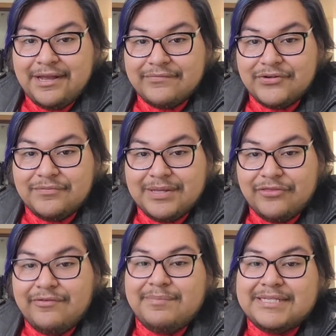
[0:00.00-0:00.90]
after my
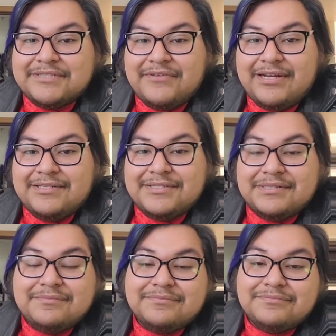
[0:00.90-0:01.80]
3 best friends.
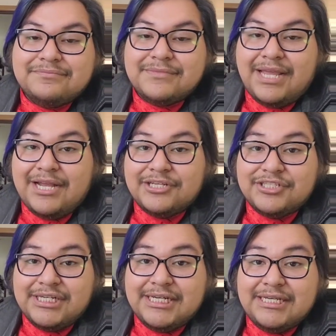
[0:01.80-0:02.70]

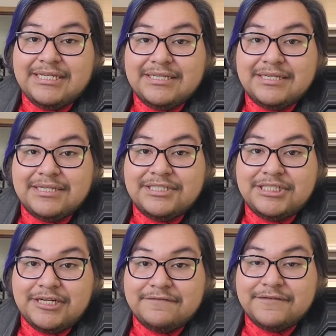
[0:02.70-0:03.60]
Katrina, because
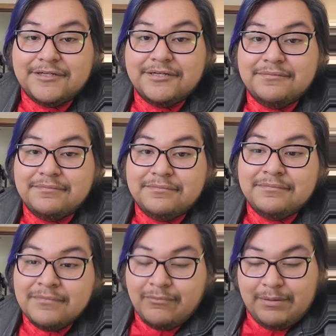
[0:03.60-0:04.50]
Jennifer
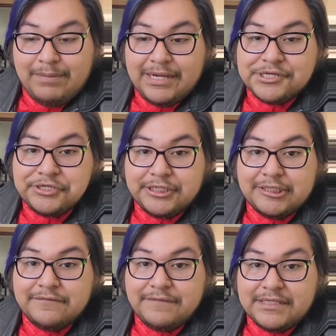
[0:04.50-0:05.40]
went by Katrina
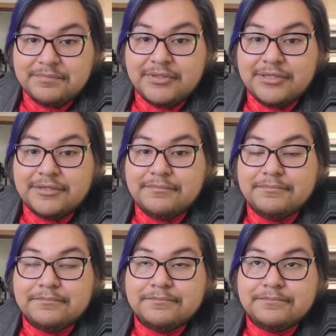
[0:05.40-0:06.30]
on Facebook.
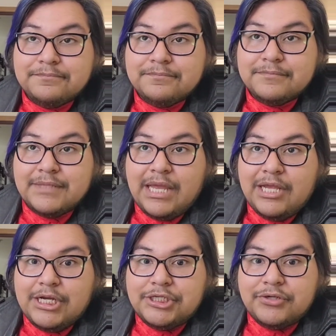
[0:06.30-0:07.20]

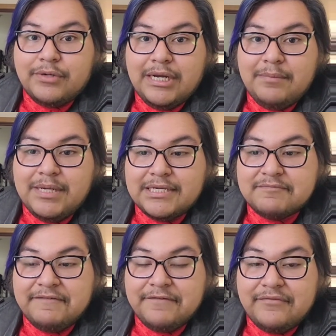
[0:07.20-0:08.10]
Joy, because
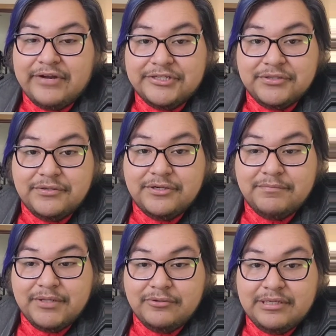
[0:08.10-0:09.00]
my friend Rachel, her
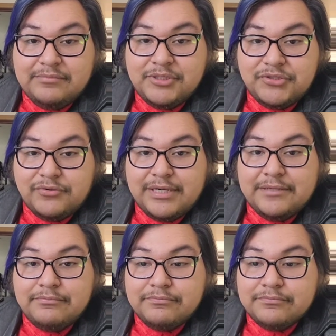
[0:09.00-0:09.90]
middle name is
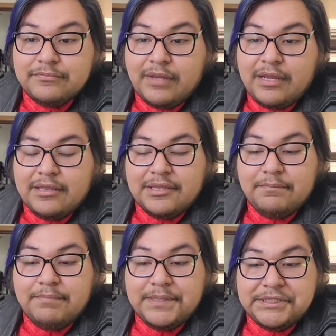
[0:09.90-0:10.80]
Joy.
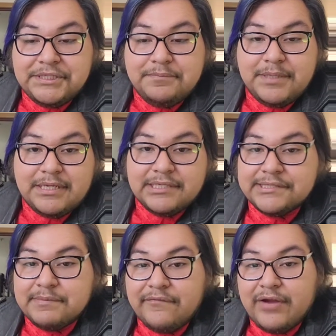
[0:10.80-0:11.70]
Then Bishop,
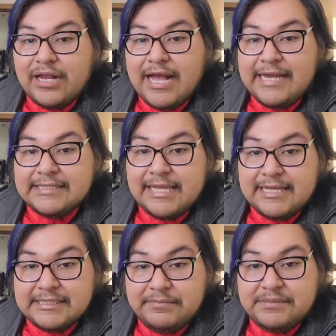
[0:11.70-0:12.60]
because my friend Kai's
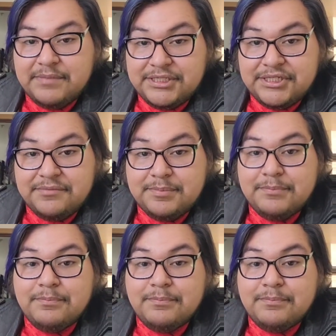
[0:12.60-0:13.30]
last name is Bishop.